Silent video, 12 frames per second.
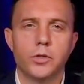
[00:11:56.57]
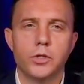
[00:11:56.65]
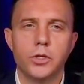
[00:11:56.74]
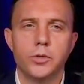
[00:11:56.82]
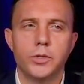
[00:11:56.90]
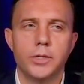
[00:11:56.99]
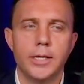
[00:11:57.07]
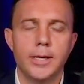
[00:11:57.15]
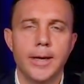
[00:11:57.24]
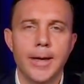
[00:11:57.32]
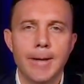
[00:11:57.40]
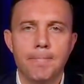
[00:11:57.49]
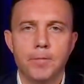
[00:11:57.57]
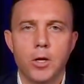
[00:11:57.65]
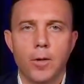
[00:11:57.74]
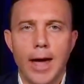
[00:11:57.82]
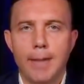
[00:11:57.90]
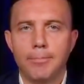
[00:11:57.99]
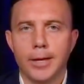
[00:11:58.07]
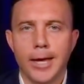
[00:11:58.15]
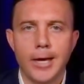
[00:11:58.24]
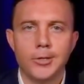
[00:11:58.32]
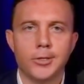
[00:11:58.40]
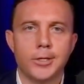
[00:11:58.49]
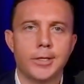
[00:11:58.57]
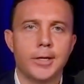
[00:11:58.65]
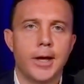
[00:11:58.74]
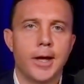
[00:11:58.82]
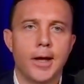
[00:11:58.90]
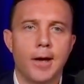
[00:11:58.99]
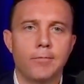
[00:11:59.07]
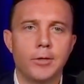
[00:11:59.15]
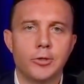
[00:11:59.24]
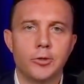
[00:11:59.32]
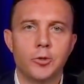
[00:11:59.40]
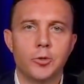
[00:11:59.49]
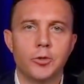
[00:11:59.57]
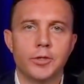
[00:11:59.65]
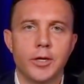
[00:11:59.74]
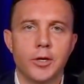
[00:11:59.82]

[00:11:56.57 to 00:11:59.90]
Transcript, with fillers: Do you see, you know, application uh, of these tools that